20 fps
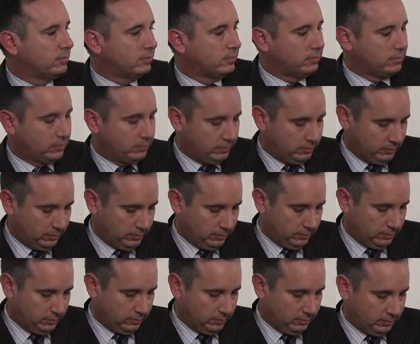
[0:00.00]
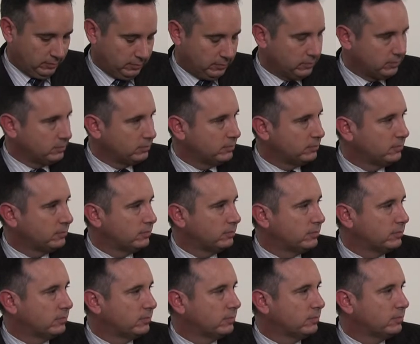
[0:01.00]

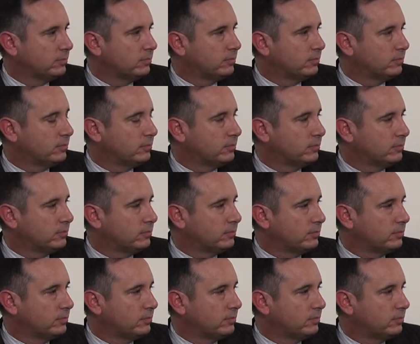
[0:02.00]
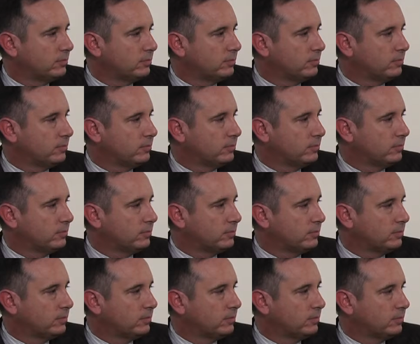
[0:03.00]

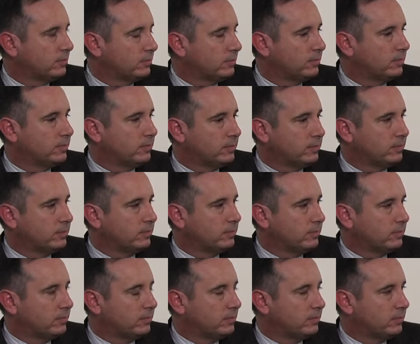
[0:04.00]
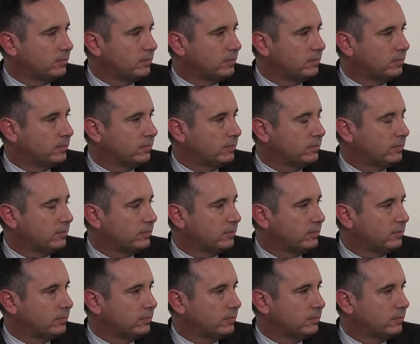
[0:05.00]

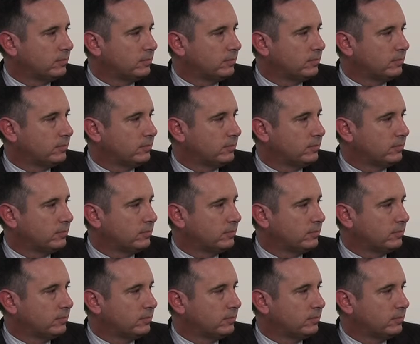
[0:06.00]
This person isn't speaking.